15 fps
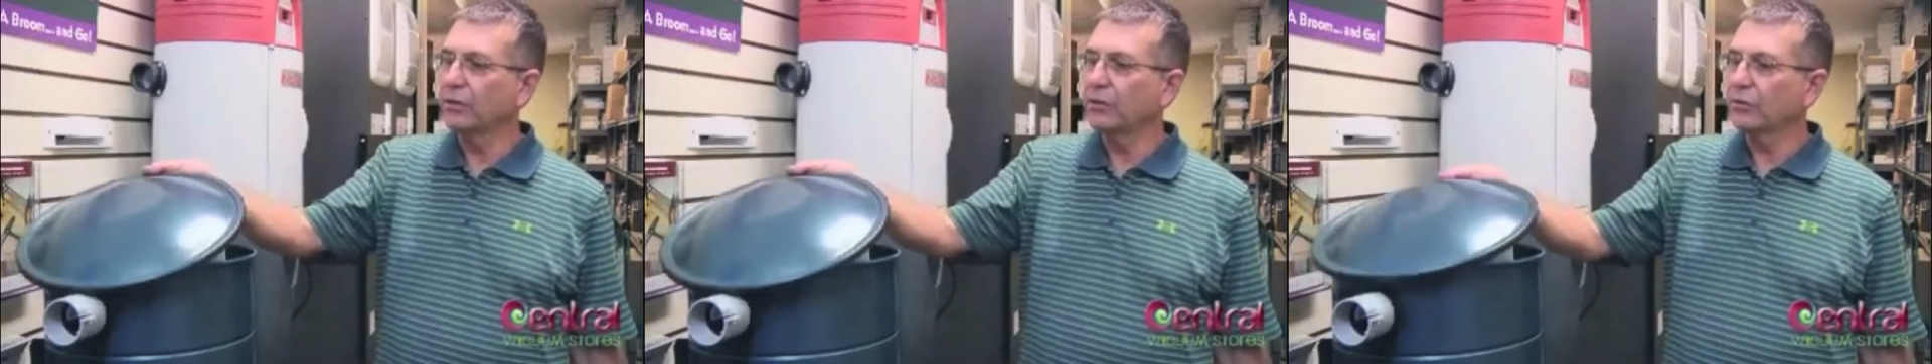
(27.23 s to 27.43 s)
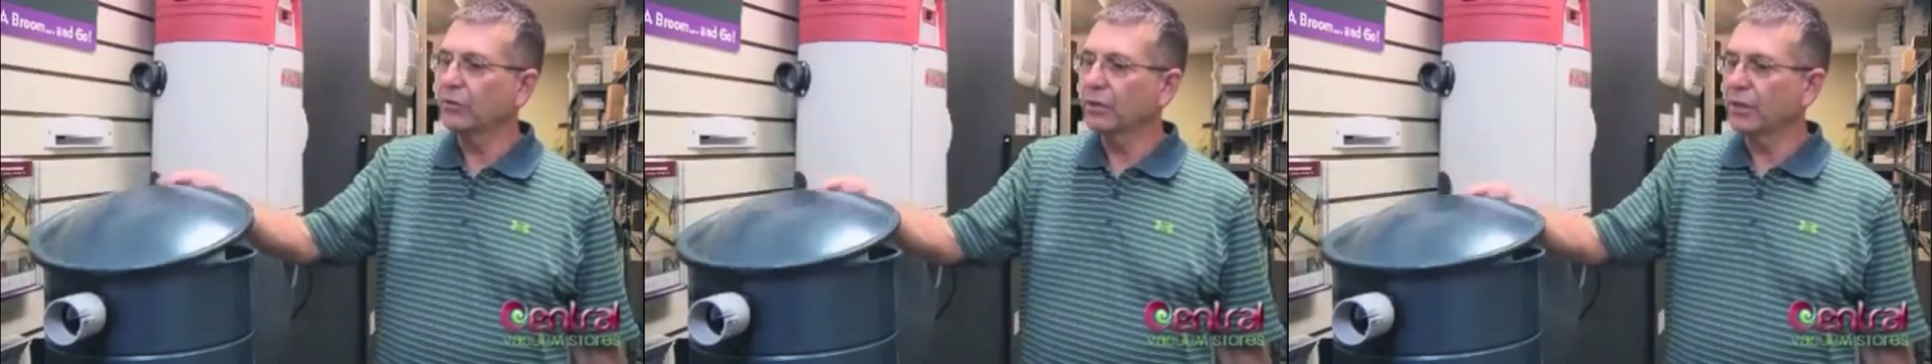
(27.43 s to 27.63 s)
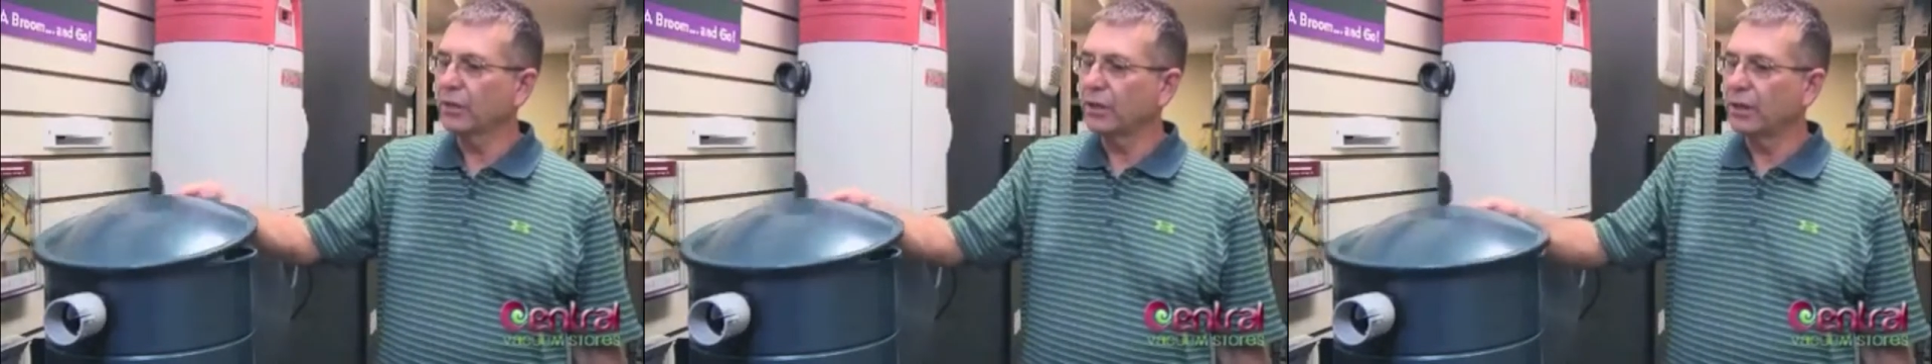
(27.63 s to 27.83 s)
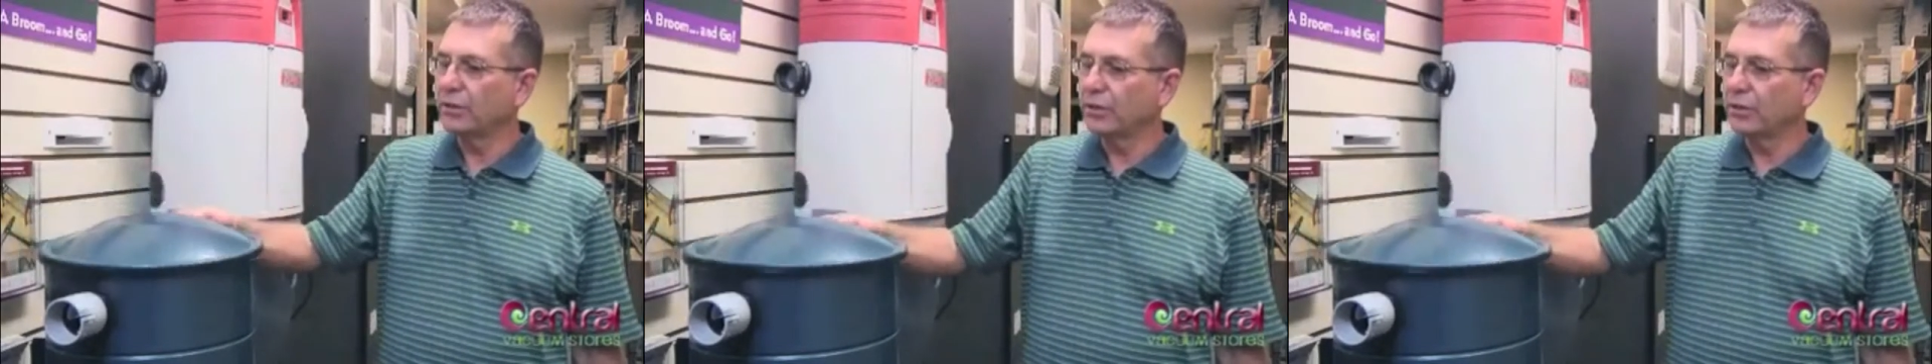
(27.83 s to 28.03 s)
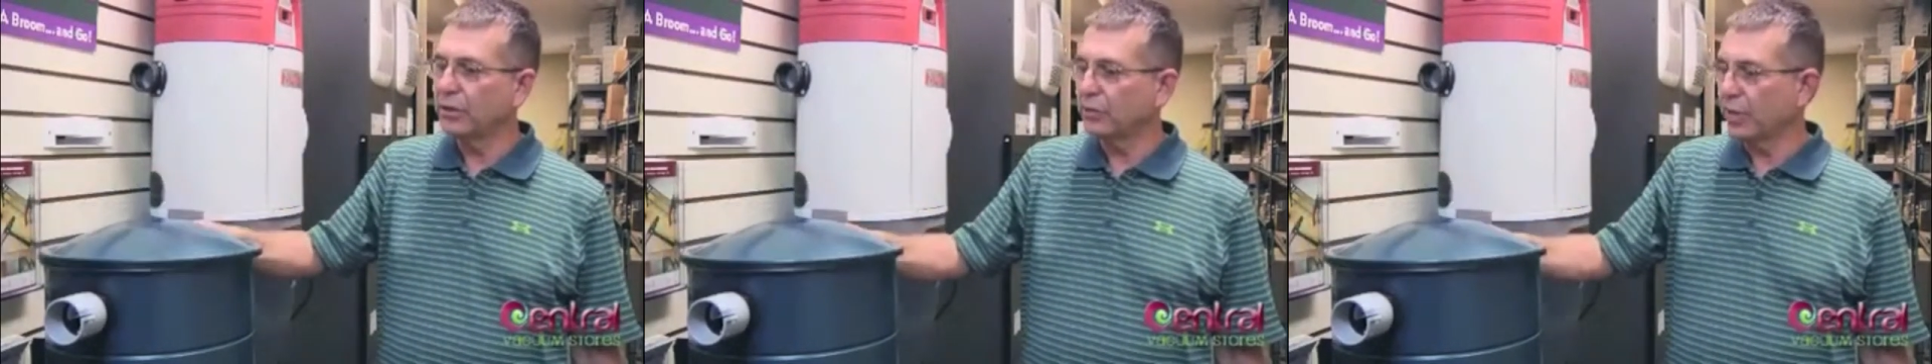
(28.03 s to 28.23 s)
It's one of the
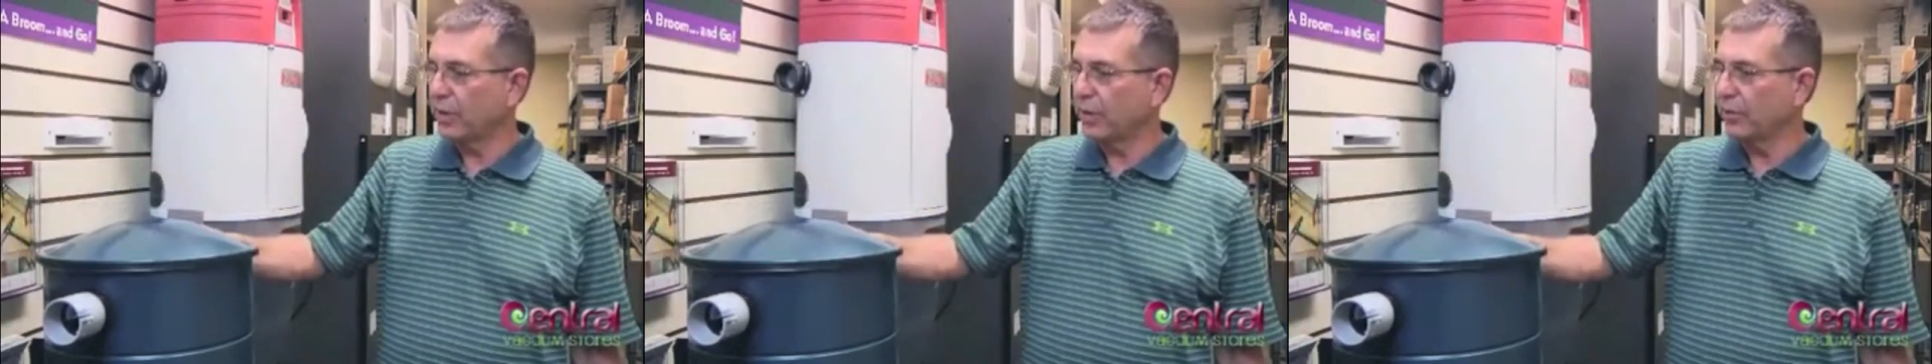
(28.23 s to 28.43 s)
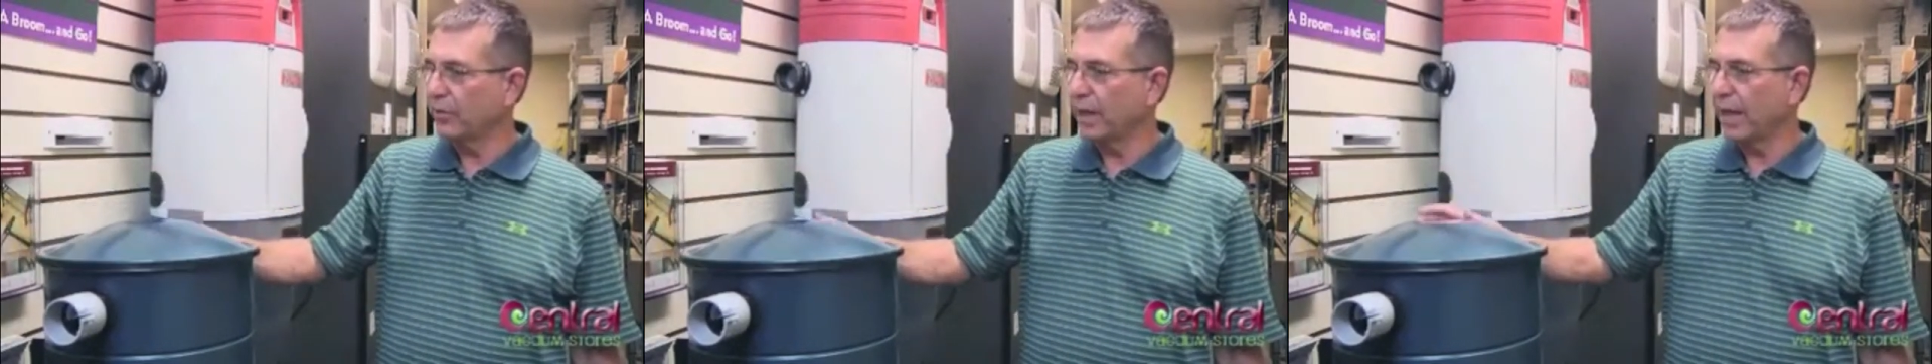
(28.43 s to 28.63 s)
easiest paper